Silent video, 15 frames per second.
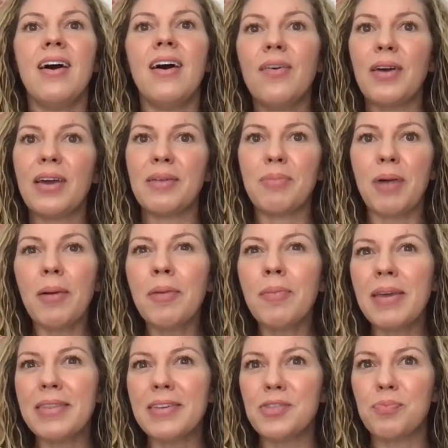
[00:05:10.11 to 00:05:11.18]
oh, I could probably
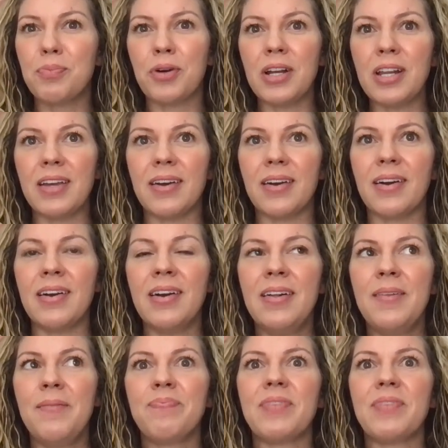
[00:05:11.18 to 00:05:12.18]
make this prettier.